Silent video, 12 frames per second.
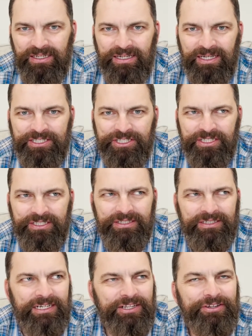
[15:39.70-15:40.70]
Actually,
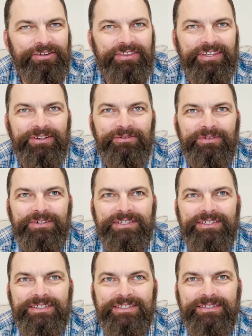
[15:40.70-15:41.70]
another thing
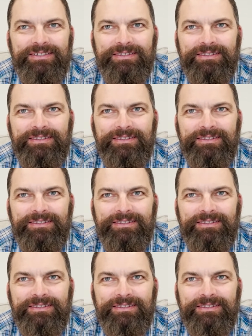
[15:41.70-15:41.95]
was,